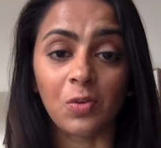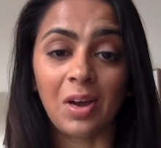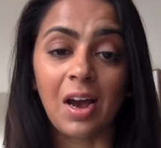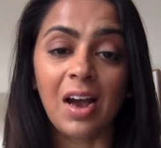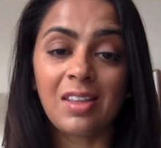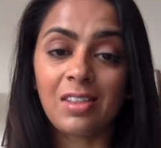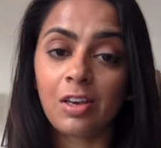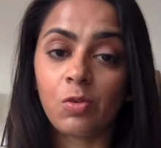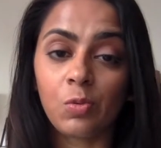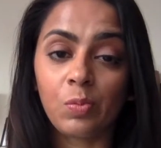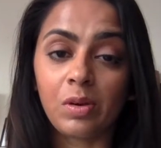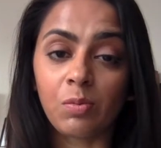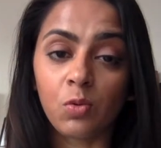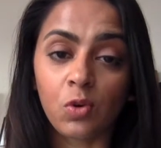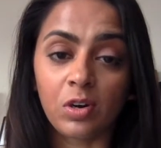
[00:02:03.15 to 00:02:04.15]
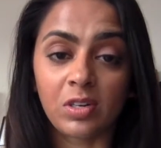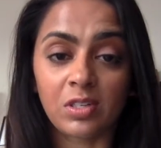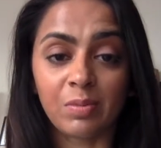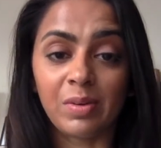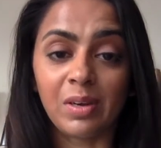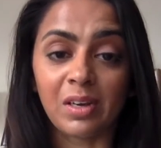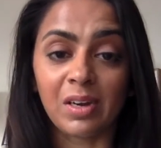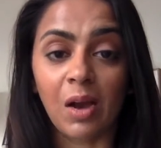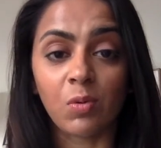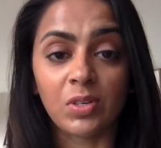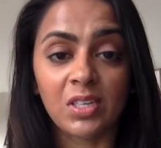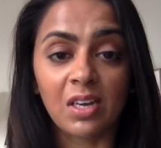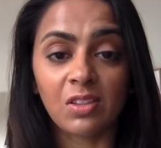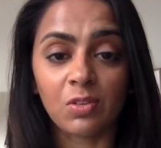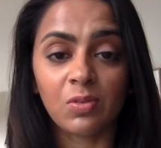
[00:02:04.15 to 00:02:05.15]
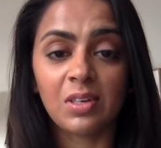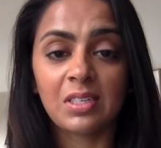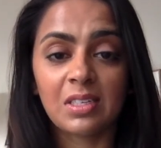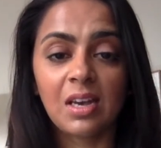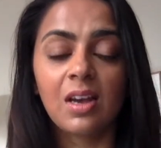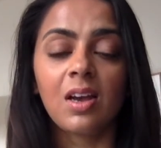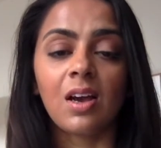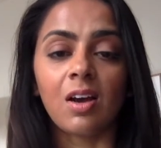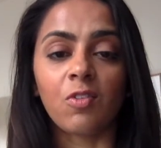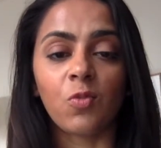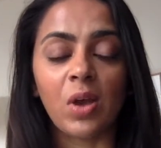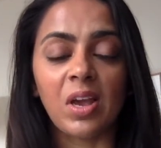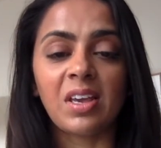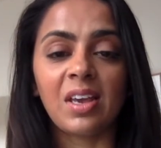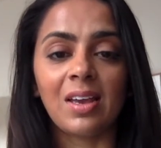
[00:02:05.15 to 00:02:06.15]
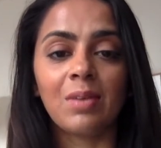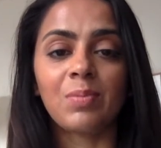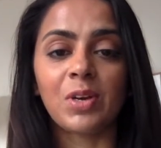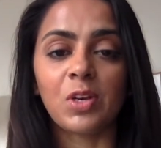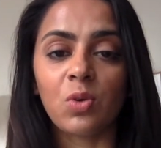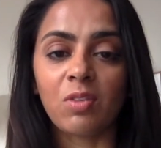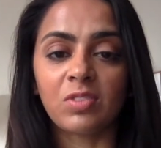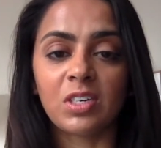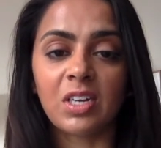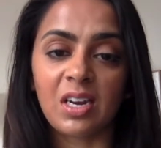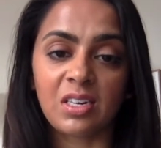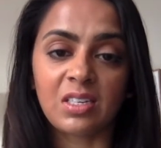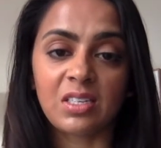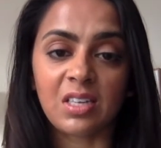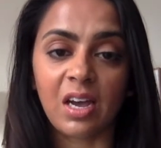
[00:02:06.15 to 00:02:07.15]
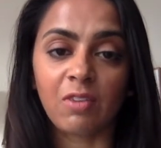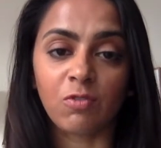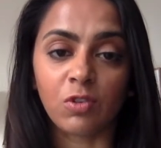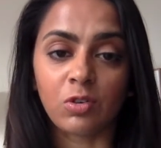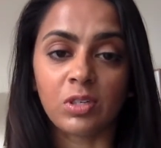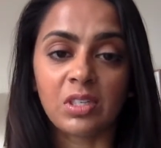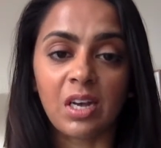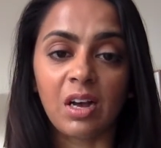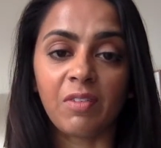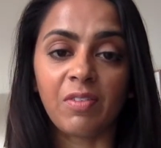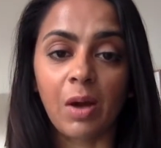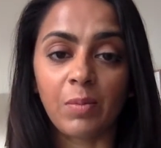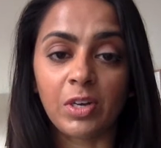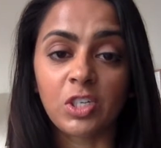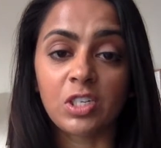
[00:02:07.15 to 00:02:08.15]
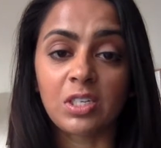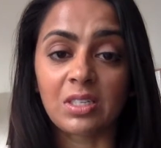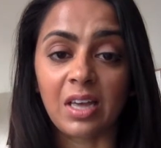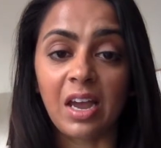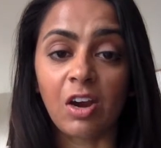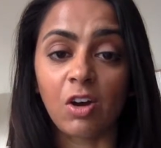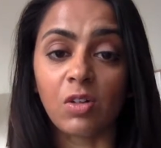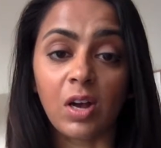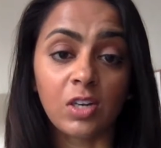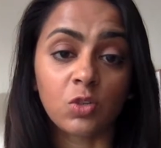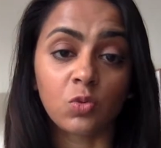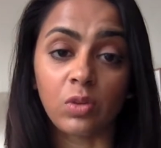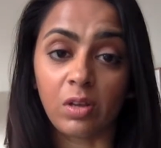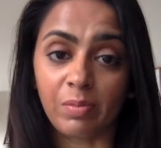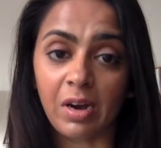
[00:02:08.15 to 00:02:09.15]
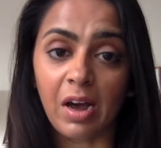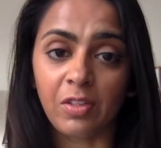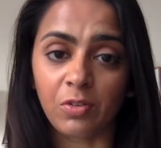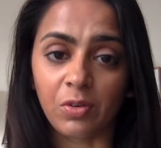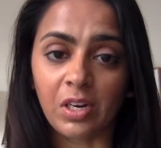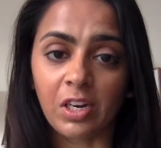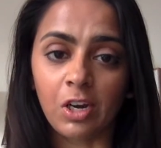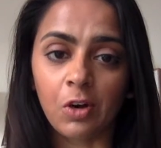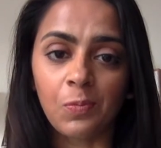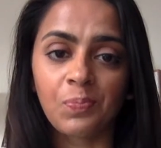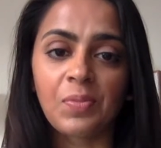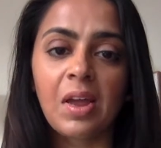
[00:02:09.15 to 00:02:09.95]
Now, I think it would be important to me, and I would take the risk of weight gain, but you have to kind of decide for yourself how much is the hair loss really bothering you.